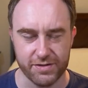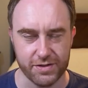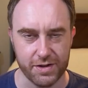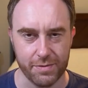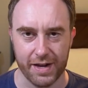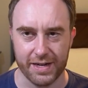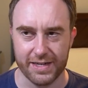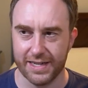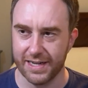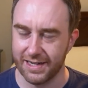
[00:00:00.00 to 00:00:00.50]

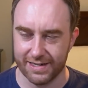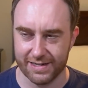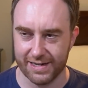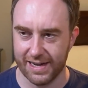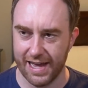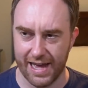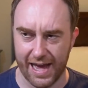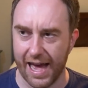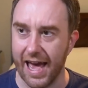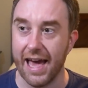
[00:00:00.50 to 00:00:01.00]

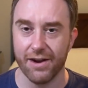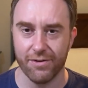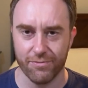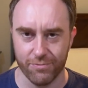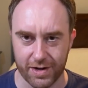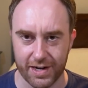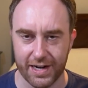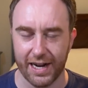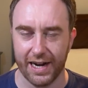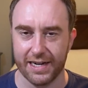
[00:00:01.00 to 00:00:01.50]
I hadn't
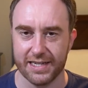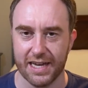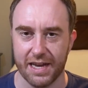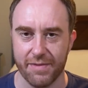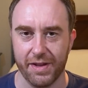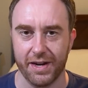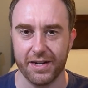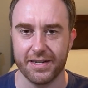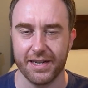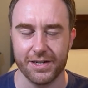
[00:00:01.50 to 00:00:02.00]
written any type
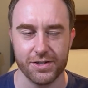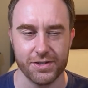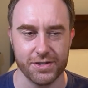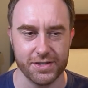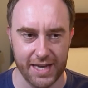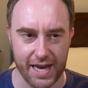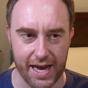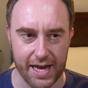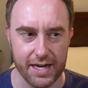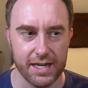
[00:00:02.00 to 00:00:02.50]
annotations
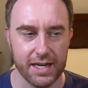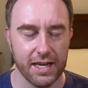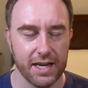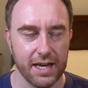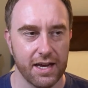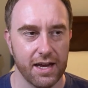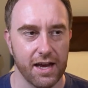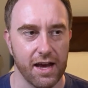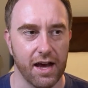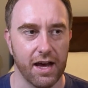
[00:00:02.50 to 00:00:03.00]
yet.
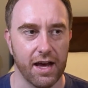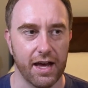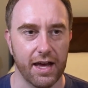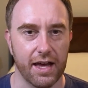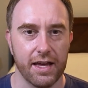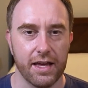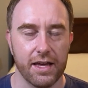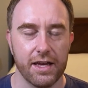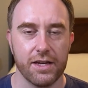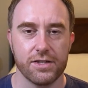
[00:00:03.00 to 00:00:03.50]

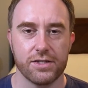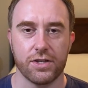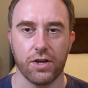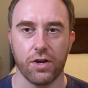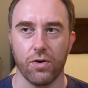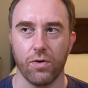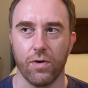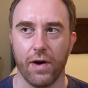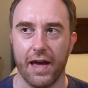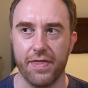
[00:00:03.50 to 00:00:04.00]

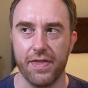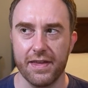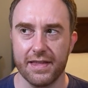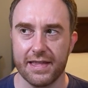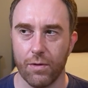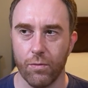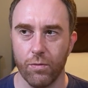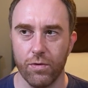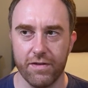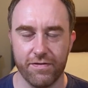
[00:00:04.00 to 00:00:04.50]
So I think
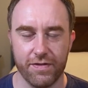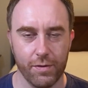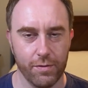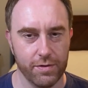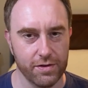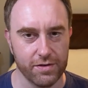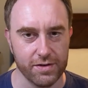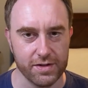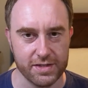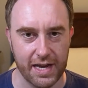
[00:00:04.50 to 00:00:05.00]
that would fit with
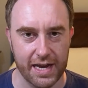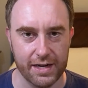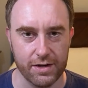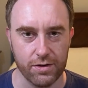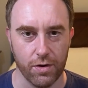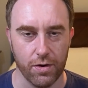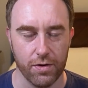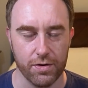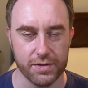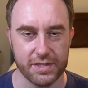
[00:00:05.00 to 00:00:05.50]
your design
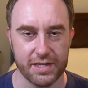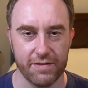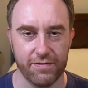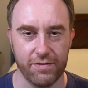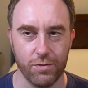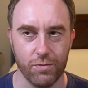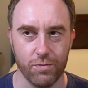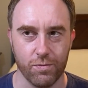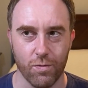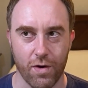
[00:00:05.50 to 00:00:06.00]
goals if
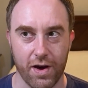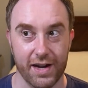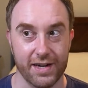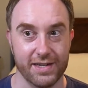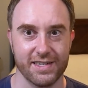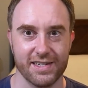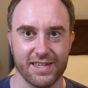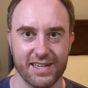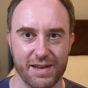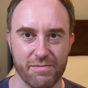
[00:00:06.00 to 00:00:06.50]
you wanted
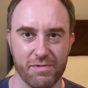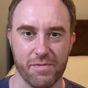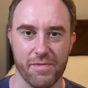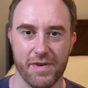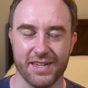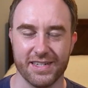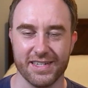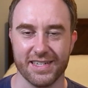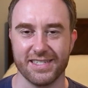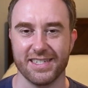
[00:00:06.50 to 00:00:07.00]
to
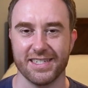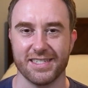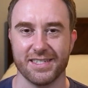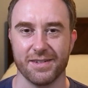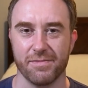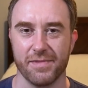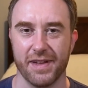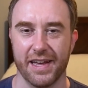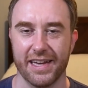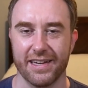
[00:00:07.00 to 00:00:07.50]
implement a system
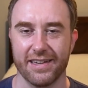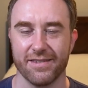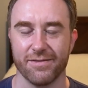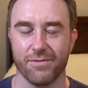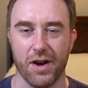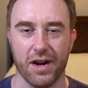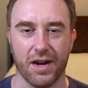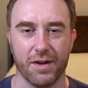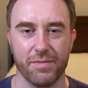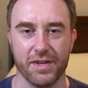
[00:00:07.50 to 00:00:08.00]
like
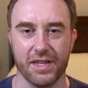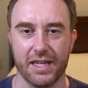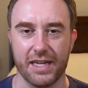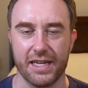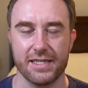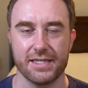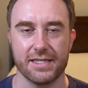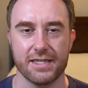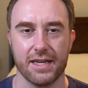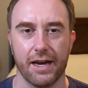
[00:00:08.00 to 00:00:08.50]

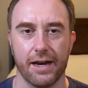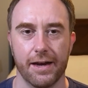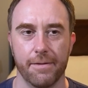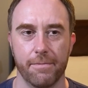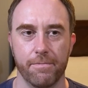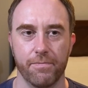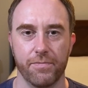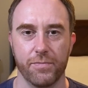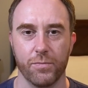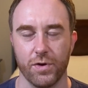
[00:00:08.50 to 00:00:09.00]
Rockability's
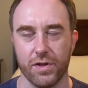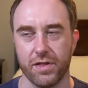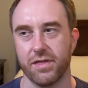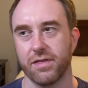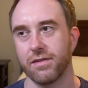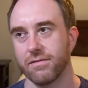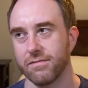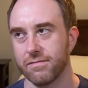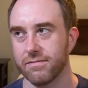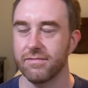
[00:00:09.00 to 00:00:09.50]
with,
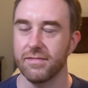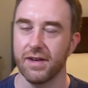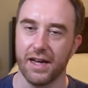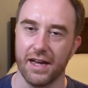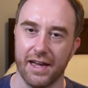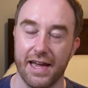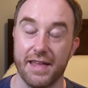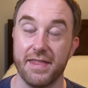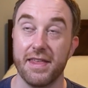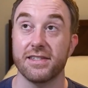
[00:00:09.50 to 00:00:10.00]

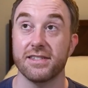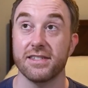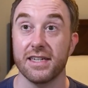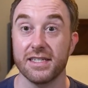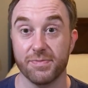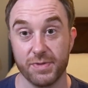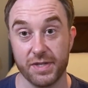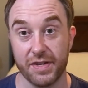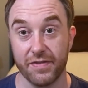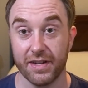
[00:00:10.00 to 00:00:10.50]
and that's not
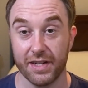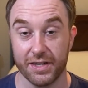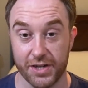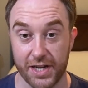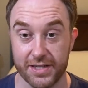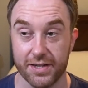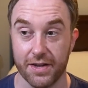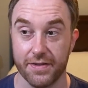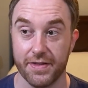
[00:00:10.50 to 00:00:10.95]
specific to JSON.